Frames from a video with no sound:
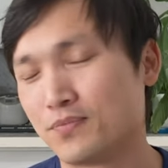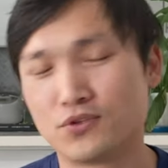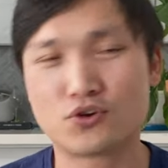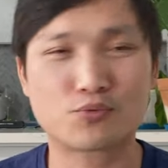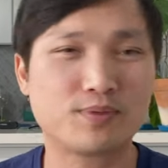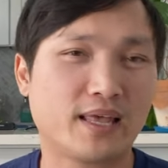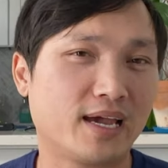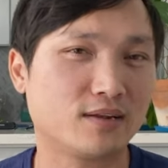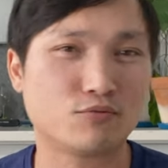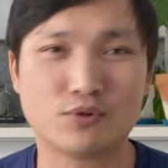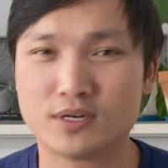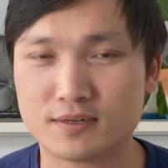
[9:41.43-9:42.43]
your
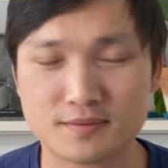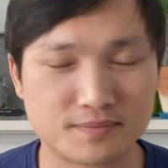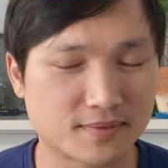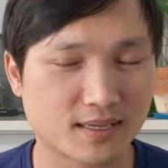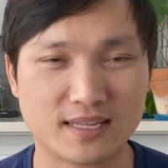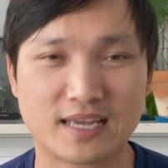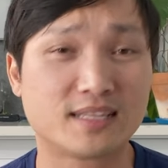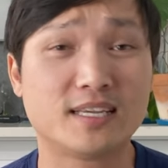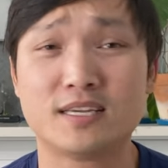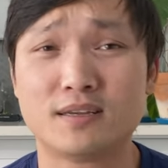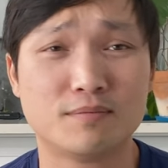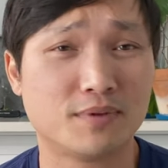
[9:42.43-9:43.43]
plant will
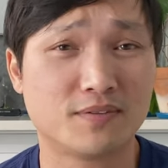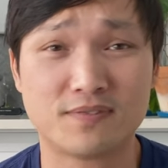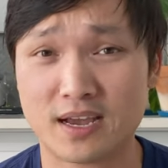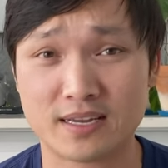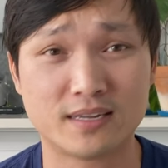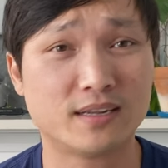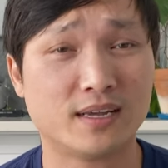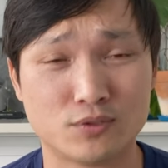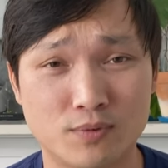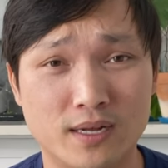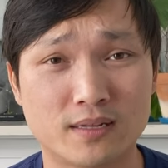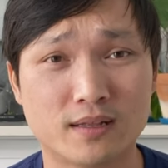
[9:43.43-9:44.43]
likely be fine as
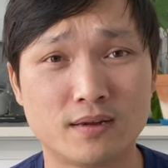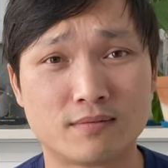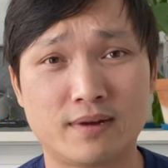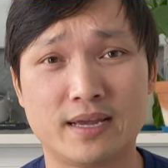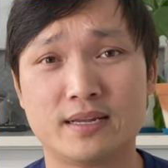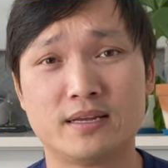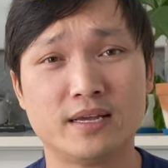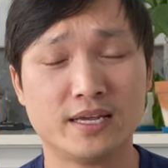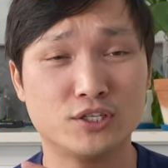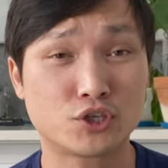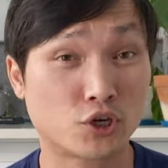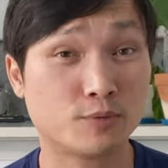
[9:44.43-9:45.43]
well, right? In
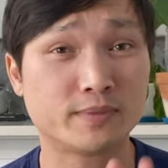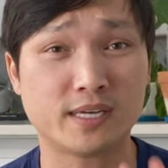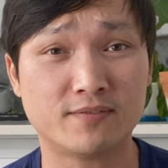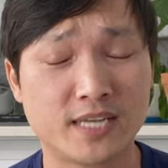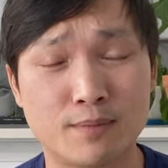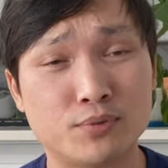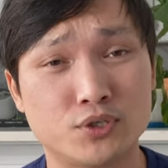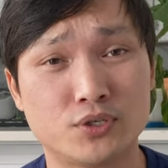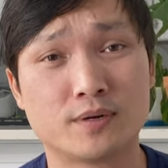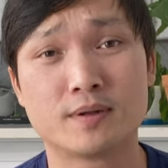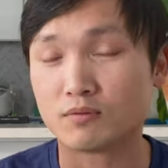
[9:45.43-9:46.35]
terms of temperature.